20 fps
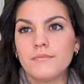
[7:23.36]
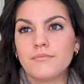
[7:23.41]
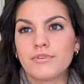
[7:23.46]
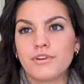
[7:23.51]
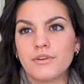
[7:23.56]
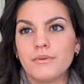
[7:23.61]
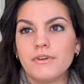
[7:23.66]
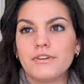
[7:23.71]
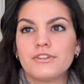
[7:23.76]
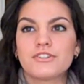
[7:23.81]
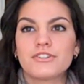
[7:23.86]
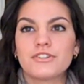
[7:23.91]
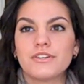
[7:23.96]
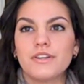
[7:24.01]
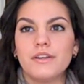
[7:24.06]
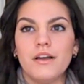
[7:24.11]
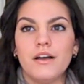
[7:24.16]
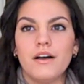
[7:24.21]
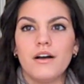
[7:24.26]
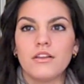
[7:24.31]
pretty much
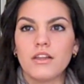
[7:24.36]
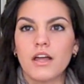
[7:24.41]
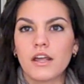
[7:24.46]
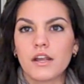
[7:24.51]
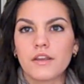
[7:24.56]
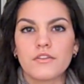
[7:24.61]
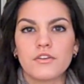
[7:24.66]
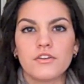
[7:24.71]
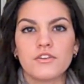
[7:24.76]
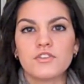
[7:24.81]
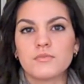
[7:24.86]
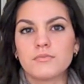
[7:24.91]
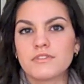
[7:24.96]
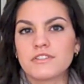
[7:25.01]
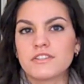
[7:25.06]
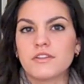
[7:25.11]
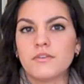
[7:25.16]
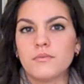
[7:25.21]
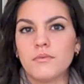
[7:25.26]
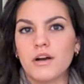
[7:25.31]
a lot of the
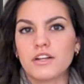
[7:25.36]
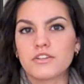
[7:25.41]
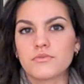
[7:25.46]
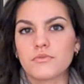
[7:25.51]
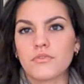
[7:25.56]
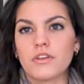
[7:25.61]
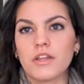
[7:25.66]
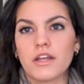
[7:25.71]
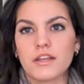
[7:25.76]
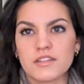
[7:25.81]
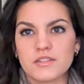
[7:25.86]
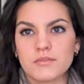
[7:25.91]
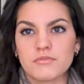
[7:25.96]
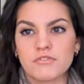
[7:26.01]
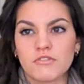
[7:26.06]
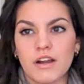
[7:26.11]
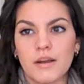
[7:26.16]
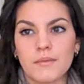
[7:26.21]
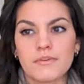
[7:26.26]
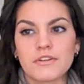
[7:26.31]
YouTubers that you watch with a lot of
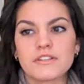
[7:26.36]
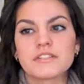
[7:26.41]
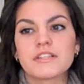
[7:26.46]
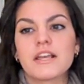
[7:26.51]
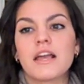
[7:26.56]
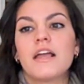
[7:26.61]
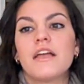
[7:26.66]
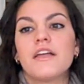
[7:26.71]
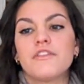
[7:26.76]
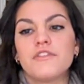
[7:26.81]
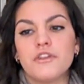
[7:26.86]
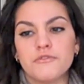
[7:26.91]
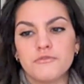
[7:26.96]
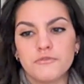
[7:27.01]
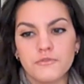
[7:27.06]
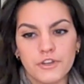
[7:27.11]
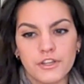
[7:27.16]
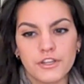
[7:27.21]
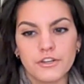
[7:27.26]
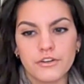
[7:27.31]
subscribers, they
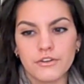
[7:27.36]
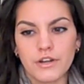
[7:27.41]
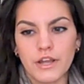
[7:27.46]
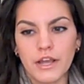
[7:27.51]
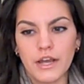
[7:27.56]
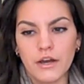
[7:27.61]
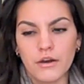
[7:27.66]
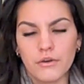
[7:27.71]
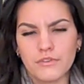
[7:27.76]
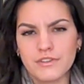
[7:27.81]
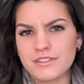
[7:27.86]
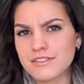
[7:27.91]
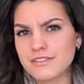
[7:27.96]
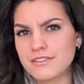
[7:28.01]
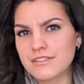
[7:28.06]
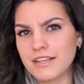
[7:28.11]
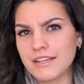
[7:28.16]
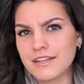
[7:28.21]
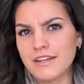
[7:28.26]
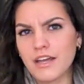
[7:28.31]
figured out this
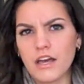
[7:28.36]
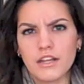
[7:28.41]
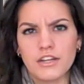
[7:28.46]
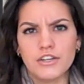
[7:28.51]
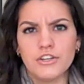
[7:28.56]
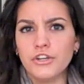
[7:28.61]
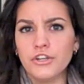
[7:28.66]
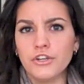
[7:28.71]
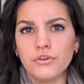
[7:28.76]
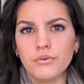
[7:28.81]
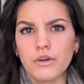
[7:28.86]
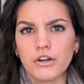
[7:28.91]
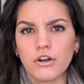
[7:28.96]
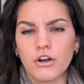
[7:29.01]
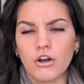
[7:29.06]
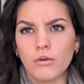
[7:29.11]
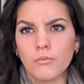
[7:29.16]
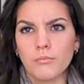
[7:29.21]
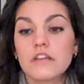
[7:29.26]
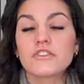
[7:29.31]
is like not new at
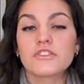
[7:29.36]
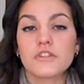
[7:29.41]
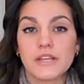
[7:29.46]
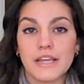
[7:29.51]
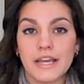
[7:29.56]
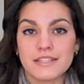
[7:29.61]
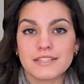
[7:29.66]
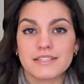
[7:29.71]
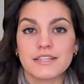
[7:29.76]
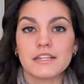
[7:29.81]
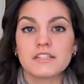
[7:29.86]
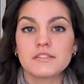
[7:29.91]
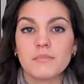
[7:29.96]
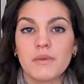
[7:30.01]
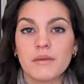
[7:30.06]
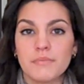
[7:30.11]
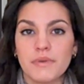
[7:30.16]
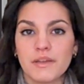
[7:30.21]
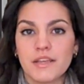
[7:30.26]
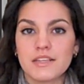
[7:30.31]
all. So yes, that is
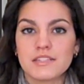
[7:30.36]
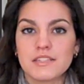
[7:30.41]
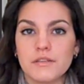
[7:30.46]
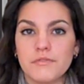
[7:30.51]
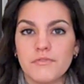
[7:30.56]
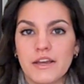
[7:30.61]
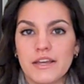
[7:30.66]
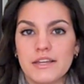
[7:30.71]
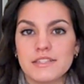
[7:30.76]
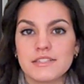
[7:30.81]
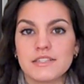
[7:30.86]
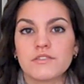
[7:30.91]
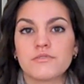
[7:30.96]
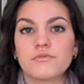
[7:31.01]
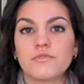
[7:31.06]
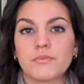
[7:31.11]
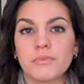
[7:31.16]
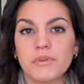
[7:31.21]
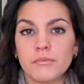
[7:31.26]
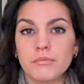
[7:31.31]
my biggest advice is
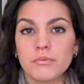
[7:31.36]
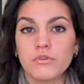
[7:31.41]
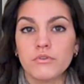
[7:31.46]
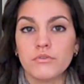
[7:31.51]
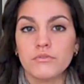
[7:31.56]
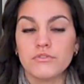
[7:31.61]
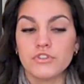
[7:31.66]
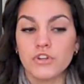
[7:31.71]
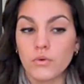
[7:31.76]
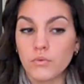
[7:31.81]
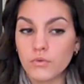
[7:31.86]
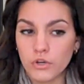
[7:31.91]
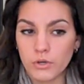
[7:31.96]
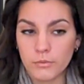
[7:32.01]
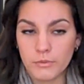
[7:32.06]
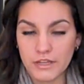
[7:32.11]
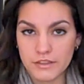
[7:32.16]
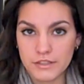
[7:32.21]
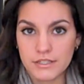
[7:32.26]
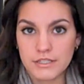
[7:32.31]
for people who don't know
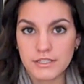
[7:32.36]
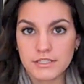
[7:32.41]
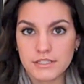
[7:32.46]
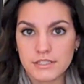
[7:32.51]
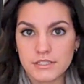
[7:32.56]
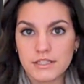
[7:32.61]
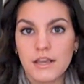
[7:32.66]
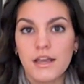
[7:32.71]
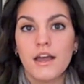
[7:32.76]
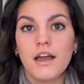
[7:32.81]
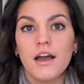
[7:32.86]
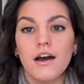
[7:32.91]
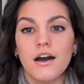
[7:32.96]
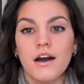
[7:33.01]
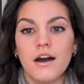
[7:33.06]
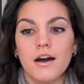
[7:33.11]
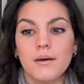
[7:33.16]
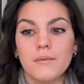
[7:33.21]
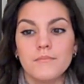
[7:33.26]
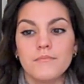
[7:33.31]
about this
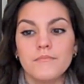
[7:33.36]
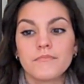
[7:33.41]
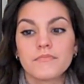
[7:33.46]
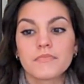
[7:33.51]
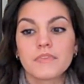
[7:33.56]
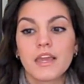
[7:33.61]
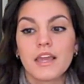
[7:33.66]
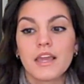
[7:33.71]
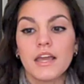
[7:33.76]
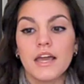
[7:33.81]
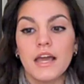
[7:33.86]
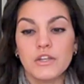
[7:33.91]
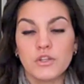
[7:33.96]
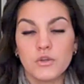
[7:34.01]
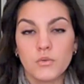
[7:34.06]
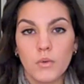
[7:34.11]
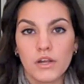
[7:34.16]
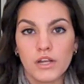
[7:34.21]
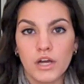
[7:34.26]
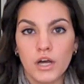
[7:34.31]
um, and
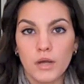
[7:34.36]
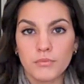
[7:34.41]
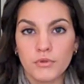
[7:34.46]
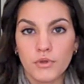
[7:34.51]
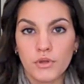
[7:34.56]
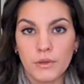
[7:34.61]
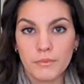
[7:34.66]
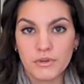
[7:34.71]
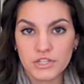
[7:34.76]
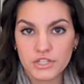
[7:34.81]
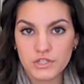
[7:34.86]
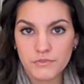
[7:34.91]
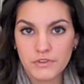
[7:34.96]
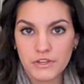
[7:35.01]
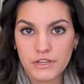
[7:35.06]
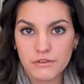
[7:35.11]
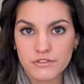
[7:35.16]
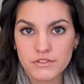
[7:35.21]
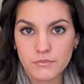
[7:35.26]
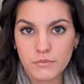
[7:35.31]
you want to upload a bunch of
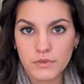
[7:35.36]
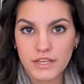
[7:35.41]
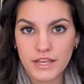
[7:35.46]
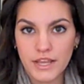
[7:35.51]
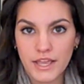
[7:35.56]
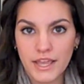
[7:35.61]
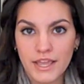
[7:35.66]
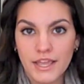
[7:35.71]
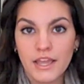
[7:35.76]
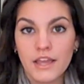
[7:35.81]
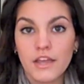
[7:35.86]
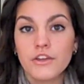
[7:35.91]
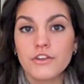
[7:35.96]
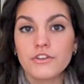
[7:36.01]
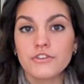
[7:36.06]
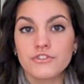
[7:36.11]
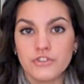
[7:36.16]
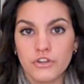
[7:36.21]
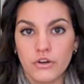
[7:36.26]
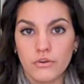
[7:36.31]
videos in one day,
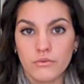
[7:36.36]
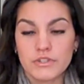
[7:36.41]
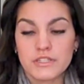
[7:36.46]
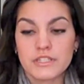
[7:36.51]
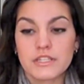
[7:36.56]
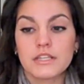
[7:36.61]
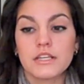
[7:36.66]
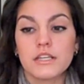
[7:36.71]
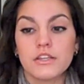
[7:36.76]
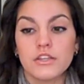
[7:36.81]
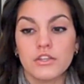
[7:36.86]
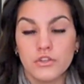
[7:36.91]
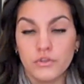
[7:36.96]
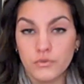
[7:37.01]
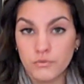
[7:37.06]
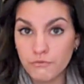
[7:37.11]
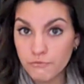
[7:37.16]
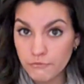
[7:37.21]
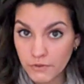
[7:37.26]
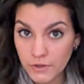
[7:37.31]
don't.
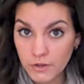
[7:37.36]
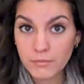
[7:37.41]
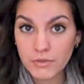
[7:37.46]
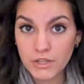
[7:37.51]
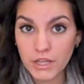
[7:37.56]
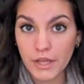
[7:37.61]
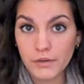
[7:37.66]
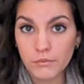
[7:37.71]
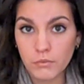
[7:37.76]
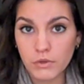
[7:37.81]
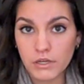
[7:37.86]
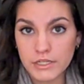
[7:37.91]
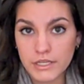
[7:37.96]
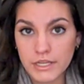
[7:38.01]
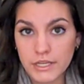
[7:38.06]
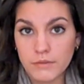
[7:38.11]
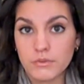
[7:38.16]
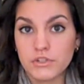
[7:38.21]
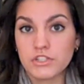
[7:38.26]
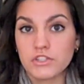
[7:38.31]
You film a lot in one
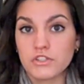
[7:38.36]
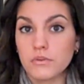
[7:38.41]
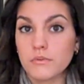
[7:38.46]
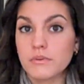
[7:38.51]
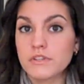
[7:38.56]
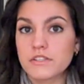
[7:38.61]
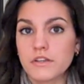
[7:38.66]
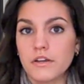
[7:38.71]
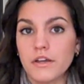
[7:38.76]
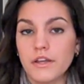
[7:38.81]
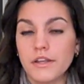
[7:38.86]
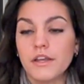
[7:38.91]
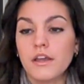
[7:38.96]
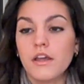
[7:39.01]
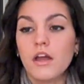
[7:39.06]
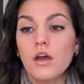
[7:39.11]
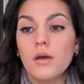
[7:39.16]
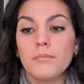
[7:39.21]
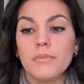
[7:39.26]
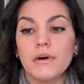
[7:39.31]
day, which is always good,
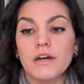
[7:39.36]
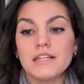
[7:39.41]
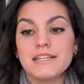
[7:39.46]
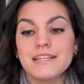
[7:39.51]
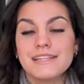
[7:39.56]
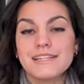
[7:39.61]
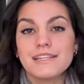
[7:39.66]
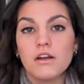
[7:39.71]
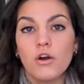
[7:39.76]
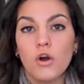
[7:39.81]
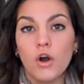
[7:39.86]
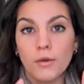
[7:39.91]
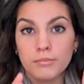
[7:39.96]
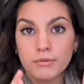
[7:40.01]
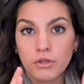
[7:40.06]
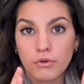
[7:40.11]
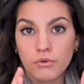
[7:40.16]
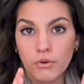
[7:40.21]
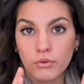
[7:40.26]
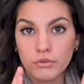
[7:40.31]
but
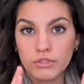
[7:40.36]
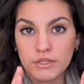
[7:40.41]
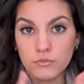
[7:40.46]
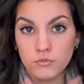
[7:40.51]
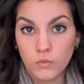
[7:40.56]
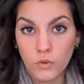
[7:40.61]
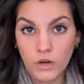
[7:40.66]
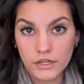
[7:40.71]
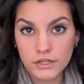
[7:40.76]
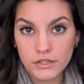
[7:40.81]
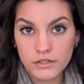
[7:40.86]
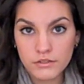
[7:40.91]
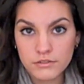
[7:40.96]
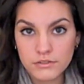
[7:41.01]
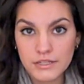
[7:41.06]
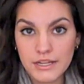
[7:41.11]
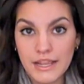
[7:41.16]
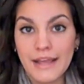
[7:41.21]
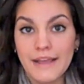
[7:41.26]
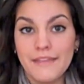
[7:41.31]
upload only one
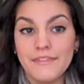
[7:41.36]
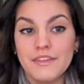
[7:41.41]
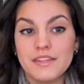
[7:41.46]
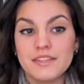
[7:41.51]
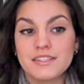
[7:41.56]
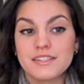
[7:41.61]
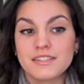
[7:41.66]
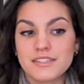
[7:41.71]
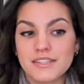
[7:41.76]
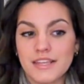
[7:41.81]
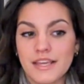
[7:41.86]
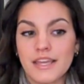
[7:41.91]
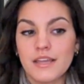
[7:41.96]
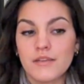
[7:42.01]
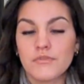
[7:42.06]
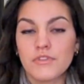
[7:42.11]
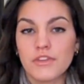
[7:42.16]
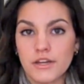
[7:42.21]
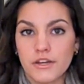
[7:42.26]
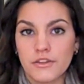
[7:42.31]
and then
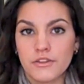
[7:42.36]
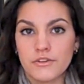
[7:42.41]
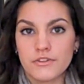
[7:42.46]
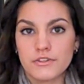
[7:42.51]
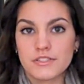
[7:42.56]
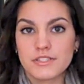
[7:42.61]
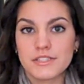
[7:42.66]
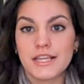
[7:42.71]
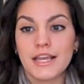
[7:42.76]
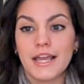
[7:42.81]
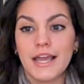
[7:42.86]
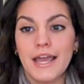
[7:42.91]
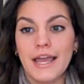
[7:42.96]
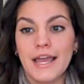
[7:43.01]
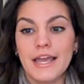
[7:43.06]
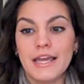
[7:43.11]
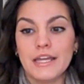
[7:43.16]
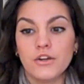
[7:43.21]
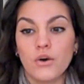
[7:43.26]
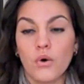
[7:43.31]
save the others
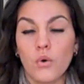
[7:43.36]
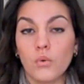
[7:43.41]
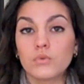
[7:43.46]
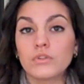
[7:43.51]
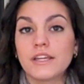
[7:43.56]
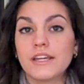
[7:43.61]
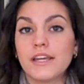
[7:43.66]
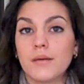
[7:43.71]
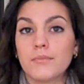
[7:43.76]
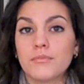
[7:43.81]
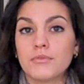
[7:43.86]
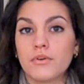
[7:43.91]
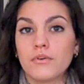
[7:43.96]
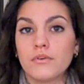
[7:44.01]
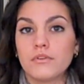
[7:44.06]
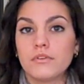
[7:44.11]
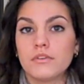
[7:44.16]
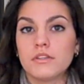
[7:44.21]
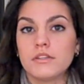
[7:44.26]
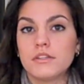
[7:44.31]
and only
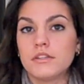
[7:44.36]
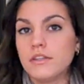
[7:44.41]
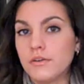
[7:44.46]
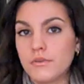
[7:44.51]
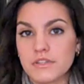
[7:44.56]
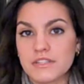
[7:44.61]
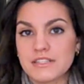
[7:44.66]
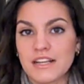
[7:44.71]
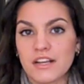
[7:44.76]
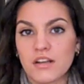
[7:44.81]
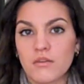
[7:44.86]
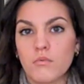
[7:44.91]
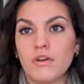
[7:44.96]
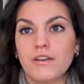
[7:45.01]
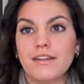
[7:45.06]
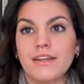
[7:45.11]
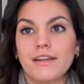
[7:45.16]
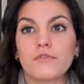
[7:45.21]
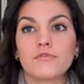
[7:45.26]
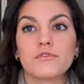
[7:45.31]
upload, you know, the second
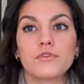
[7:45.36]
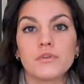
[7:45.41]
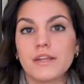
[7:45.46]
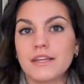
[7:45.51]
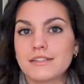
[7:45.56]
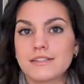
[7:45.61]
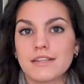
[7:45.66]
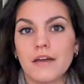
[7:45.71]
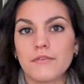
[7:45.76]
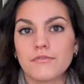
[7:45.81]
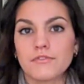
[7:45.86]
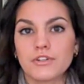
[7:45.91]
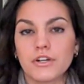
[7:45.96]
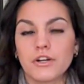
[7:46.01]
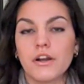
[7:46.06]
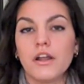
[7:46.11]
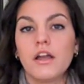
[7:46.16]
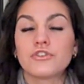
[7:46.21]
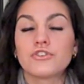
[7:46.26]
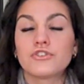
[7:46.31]
one like a few days
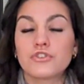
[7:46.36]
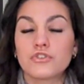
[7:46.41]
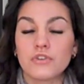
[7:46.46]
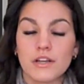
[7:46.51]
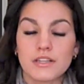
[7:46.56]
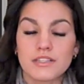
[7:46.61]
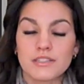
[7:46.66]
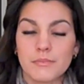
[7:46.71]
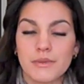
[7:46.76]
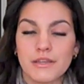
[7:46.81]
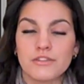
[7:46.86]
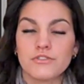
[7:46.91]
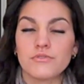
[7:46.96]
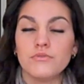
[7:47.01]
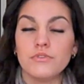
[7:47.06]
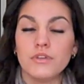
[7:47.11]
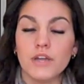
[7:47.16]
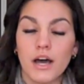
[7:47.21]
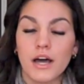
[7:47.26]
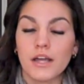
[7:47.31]
after. Trust me, do
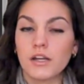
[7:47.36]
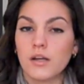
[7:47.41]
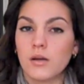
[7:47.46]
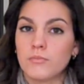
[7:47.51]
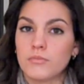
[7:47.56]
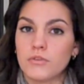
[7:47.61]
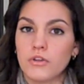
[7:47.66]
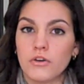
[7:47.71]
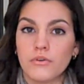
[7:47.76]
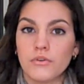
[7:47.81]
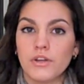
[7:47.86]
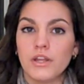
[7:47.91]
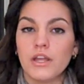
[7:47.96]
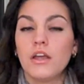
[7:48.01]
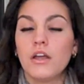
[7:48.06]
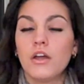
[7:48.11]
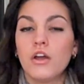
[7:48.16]
not upload